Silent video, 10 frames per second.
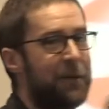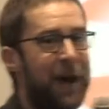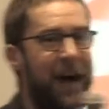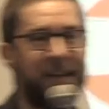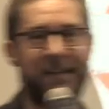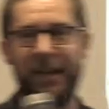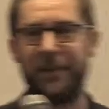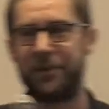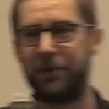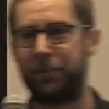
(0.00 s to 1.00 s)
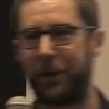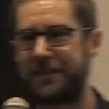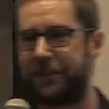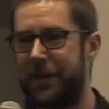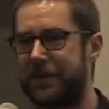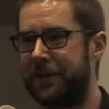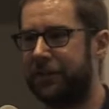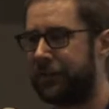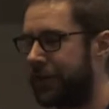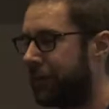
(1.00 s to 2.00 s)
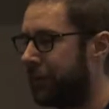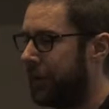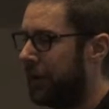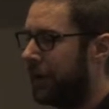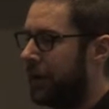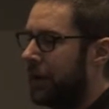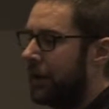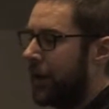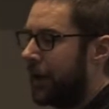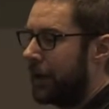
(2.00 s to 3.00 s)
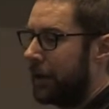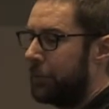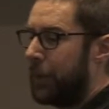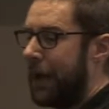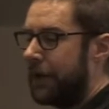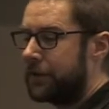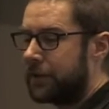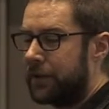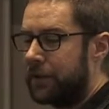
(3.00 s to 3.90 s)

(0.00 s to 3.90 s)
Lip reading: of unintentional preservation of stuff. And